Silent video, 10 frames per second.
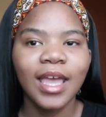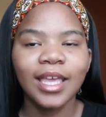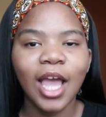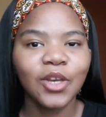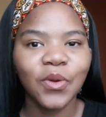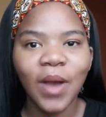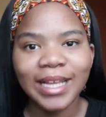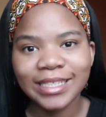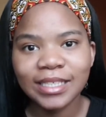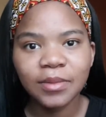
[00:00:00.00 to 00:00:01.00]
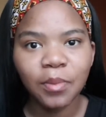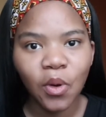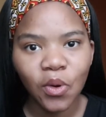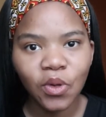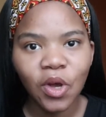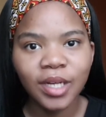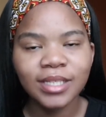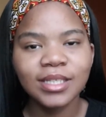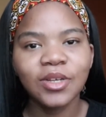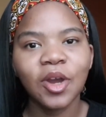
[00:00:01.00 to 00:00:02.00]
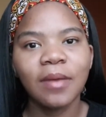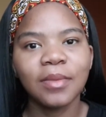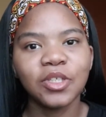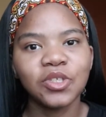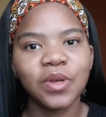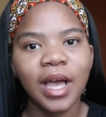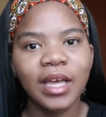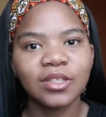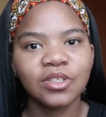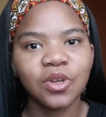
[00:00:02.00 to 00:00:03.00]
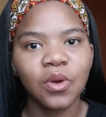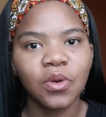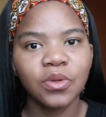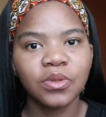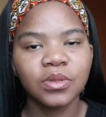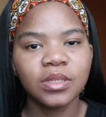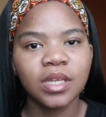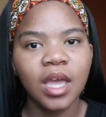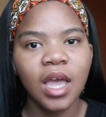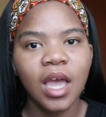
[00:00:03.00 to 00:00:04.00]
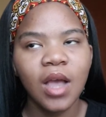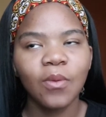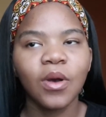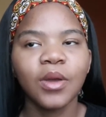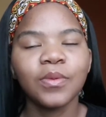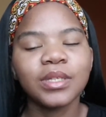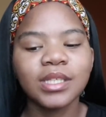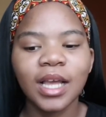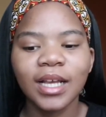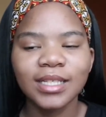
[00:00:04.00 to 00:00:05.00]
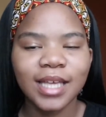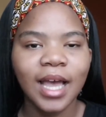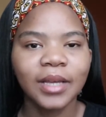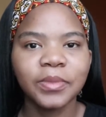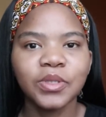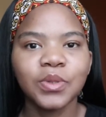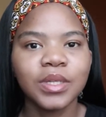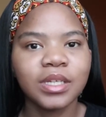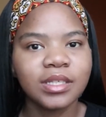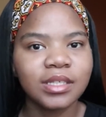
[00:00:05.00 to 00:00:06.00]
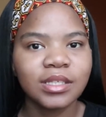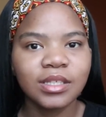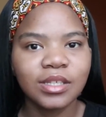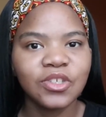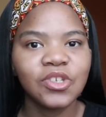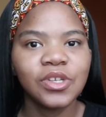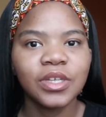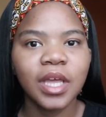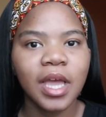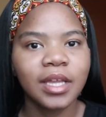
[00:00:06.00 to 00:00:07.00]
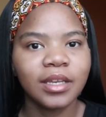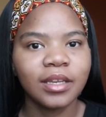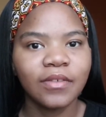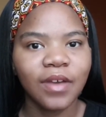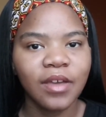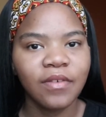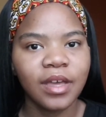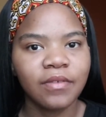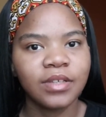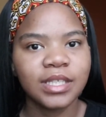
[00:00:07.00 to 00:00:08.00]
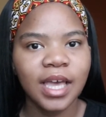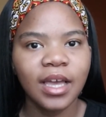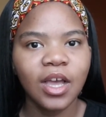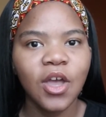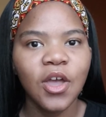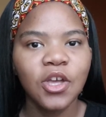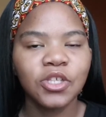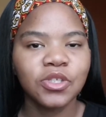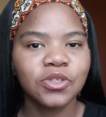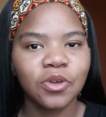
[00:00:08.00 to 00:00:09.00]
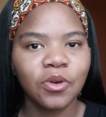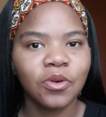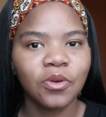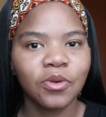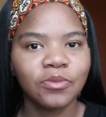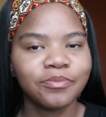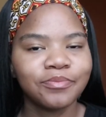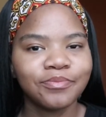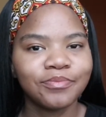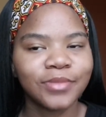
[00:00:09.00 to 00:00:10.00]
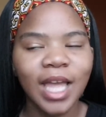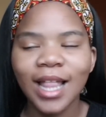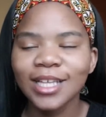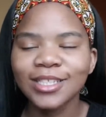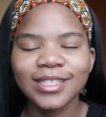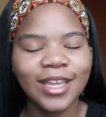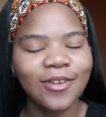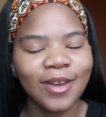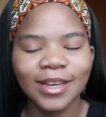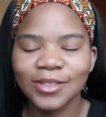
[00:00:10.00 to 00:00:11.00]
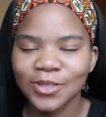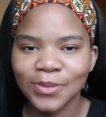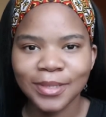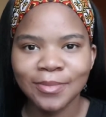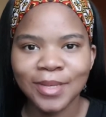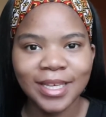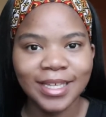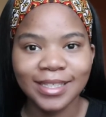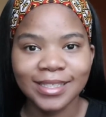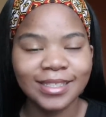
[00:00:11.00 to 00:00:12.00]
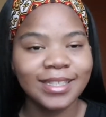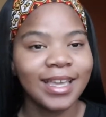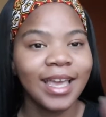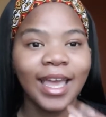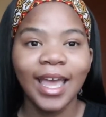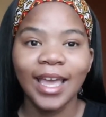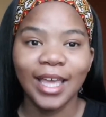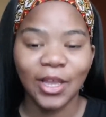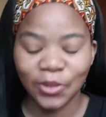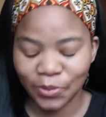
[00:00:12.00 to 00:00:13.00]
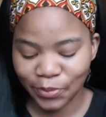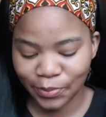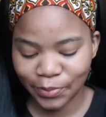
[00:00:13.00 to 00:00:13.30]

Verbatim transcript: yeah no i did a poll on instagram and you guys chose well it was like a tie between a sister session and never Have I ever tag so let's just get right into it because yeah no